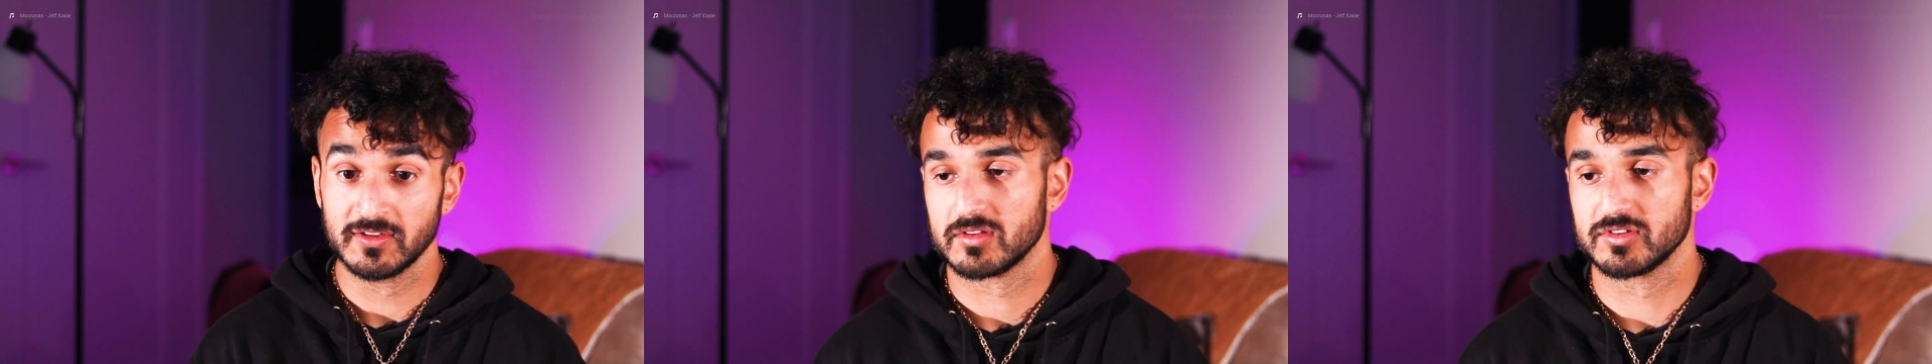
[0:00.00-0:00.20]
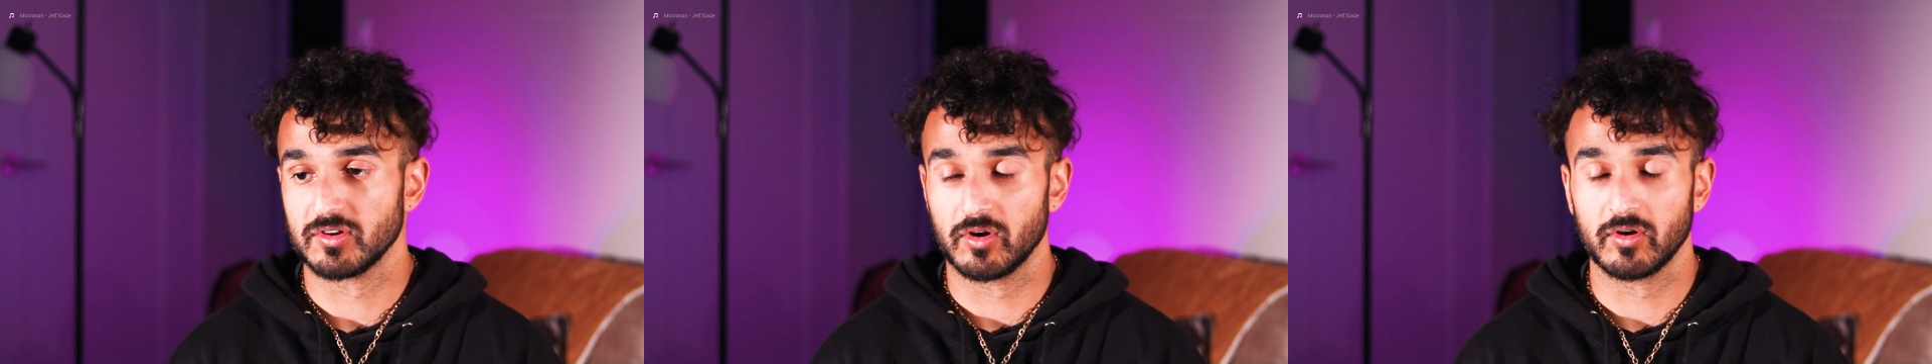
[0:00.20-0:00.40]

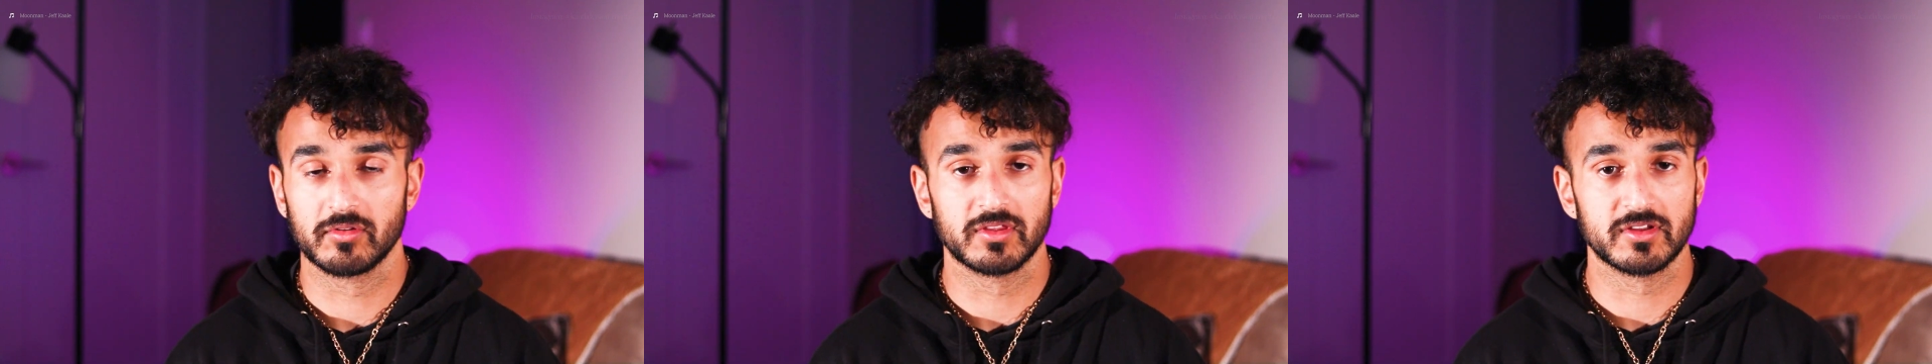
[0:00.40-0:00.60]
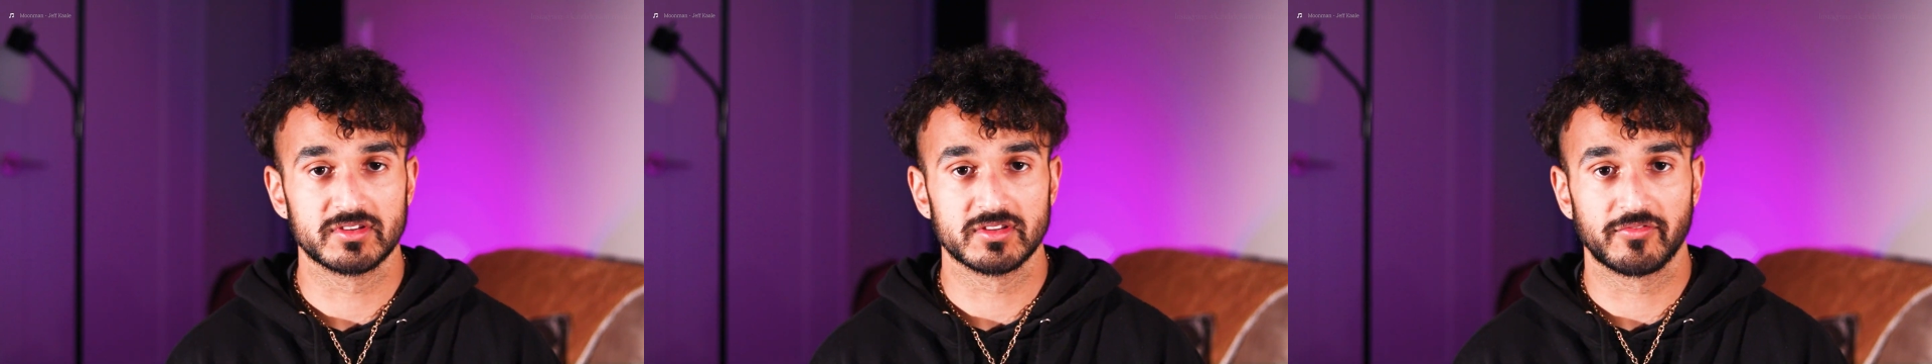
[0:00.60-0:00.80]
So
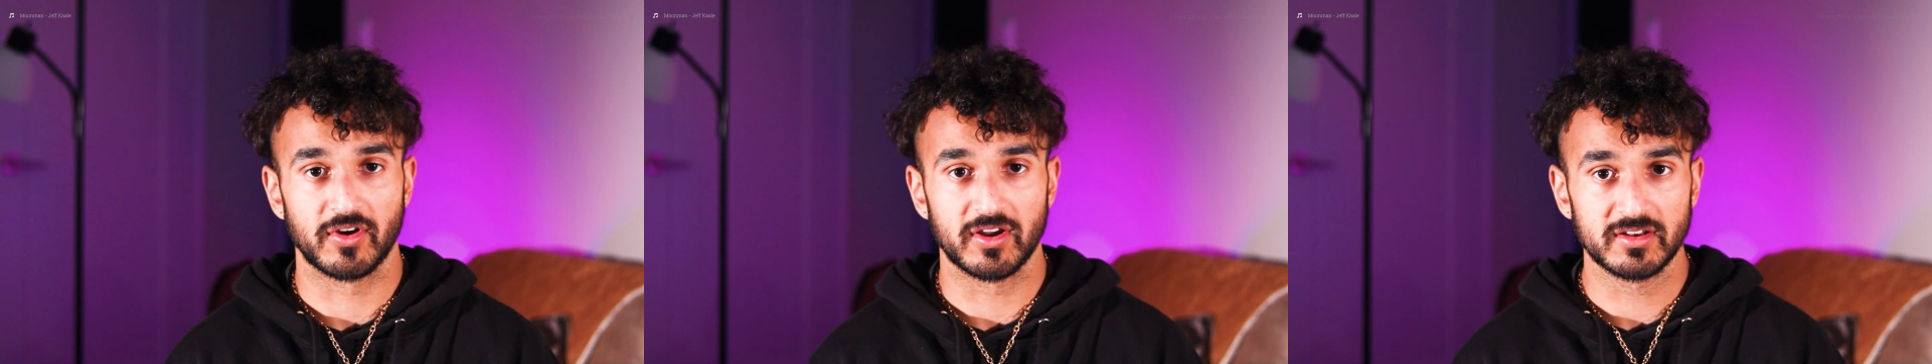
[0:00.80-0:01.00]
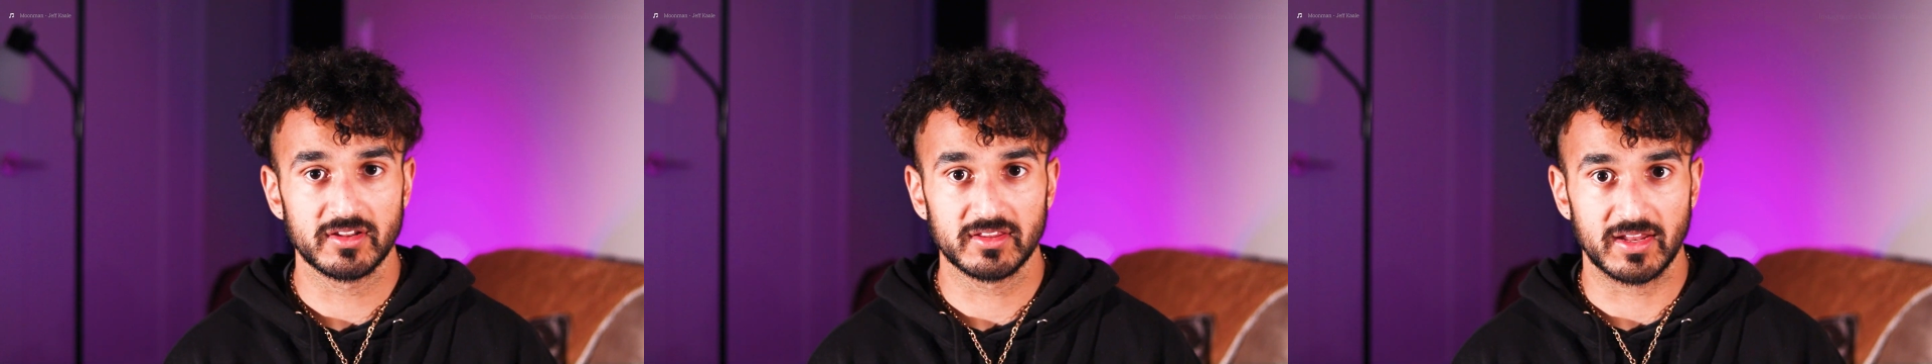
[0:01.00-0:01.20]
there's a
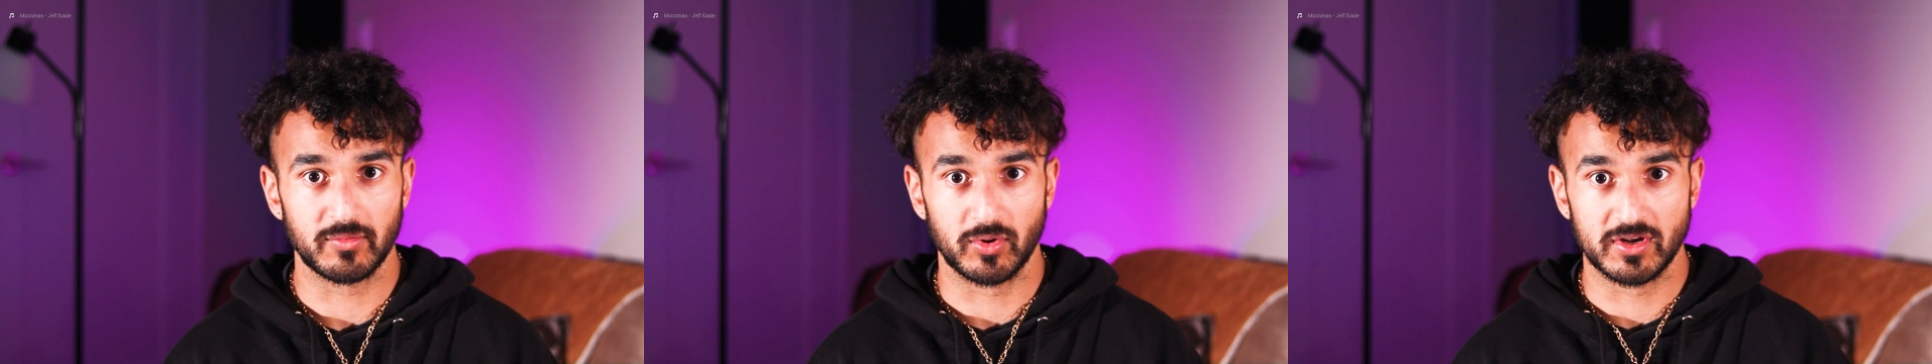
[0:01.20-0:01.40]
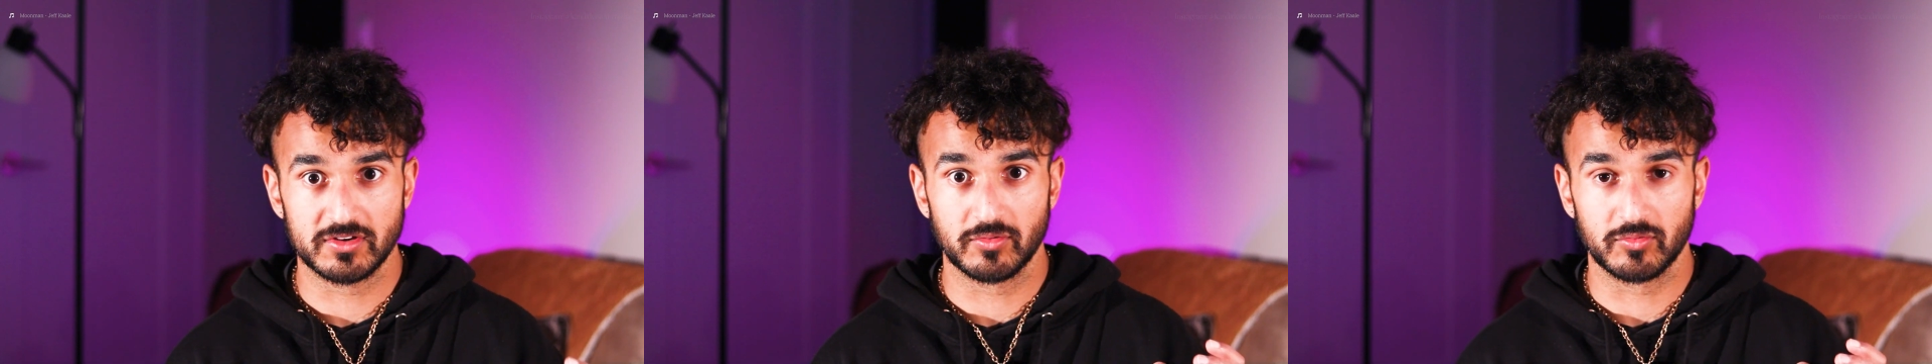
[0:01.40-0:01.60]
friend that
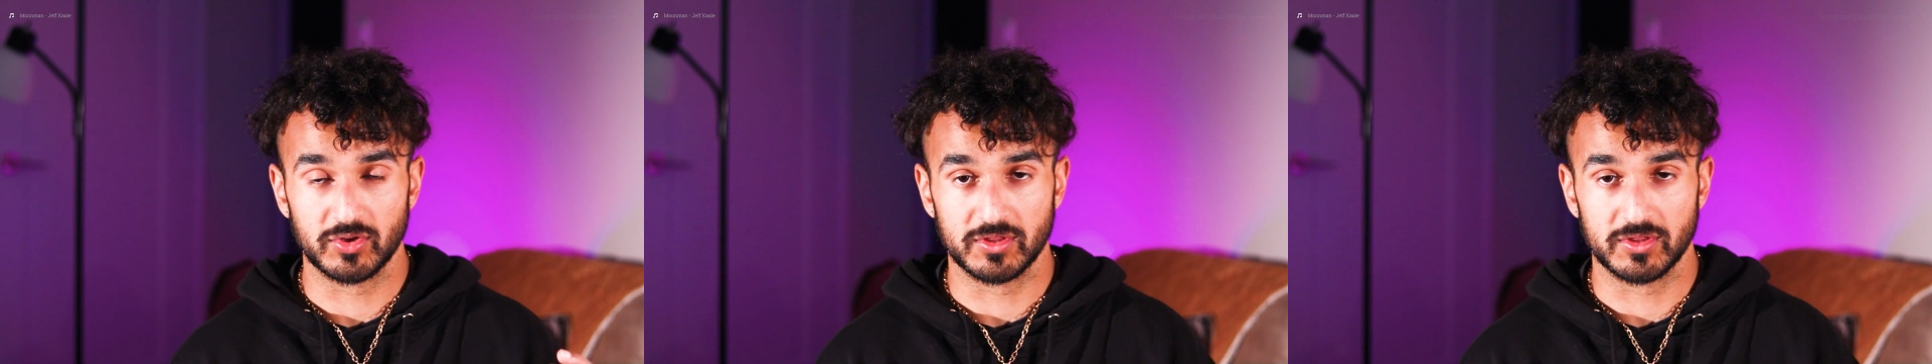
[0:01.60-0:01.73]
went